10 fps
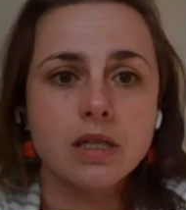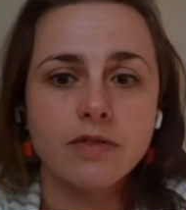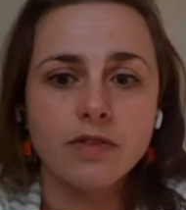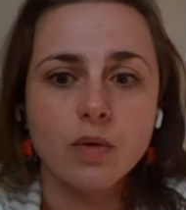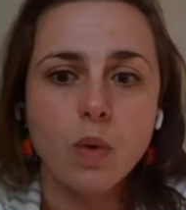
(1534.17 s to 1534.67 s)
a
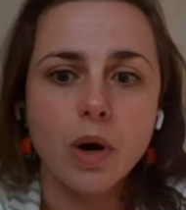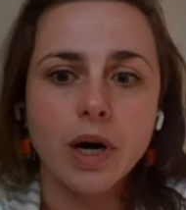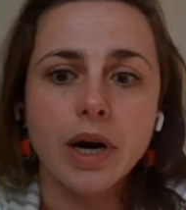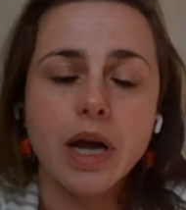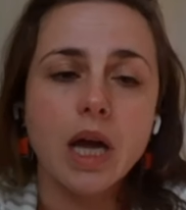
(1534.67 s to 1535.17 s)
civil
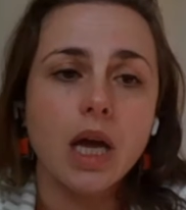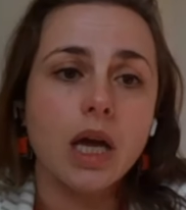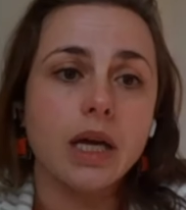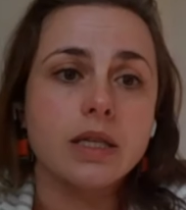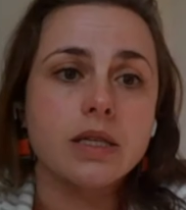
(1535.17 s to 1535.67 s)
war.
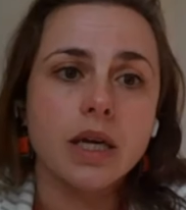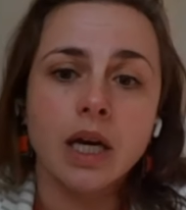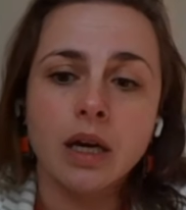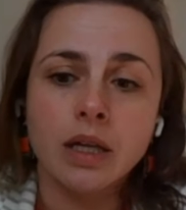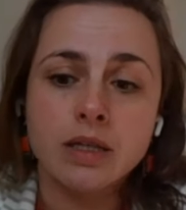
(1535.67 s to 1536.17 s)

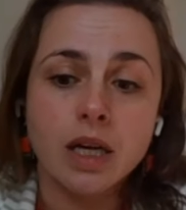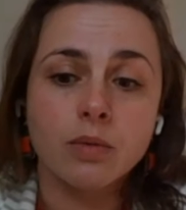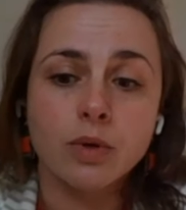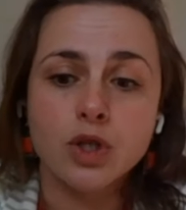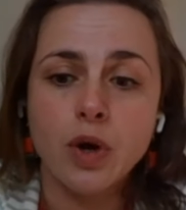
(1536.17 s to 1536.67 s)

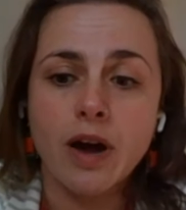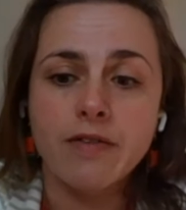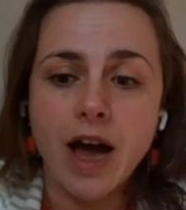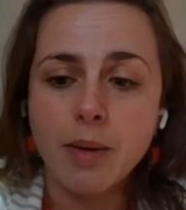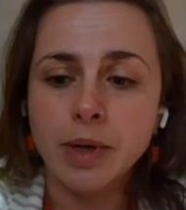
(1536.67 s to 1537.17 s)
Instead, what you have
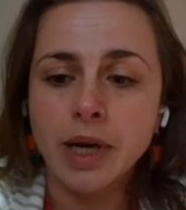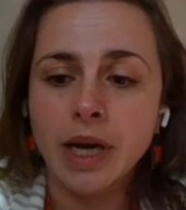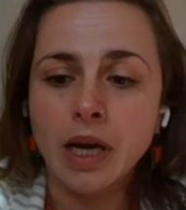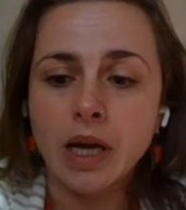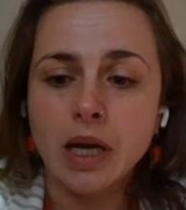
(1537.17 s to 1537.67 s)

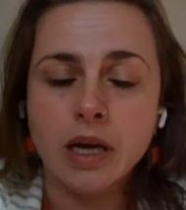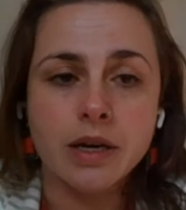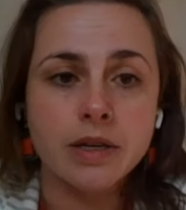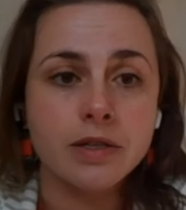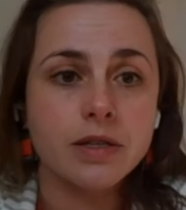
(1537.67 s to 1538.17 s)
happening
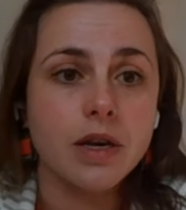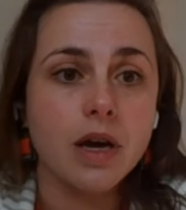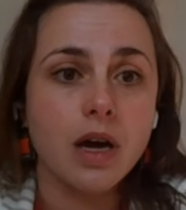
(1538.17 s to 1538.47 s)
is